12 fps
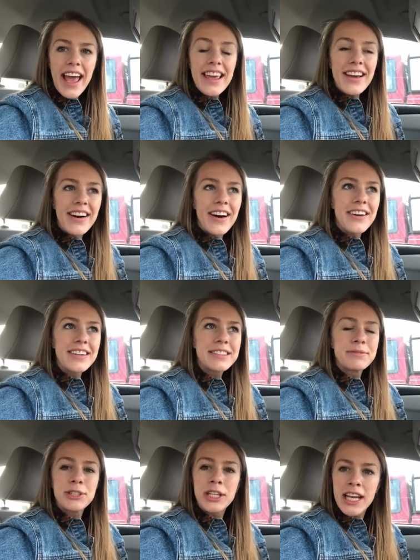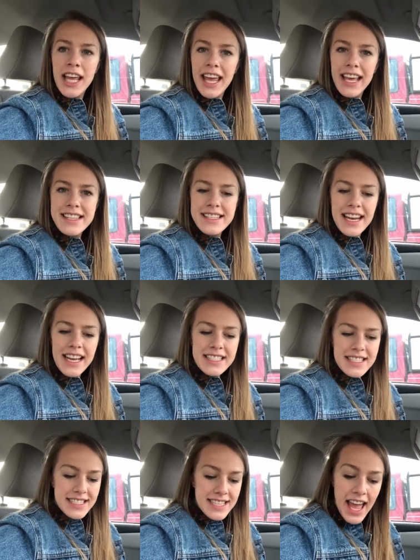Hey y'all, good morning. It's the
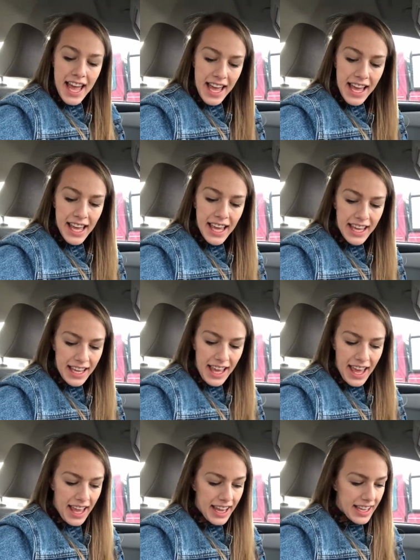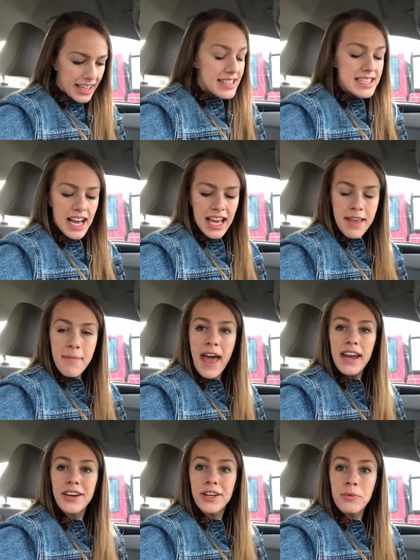next day and I am
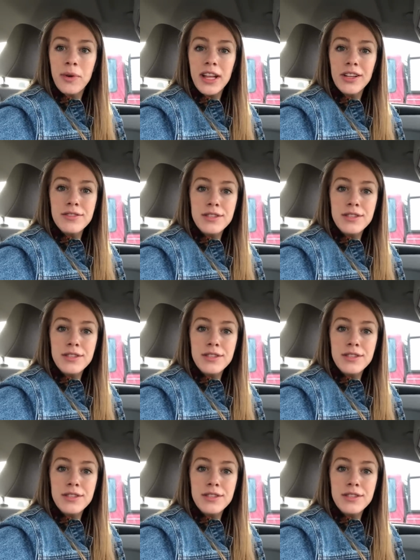at a Goodwill,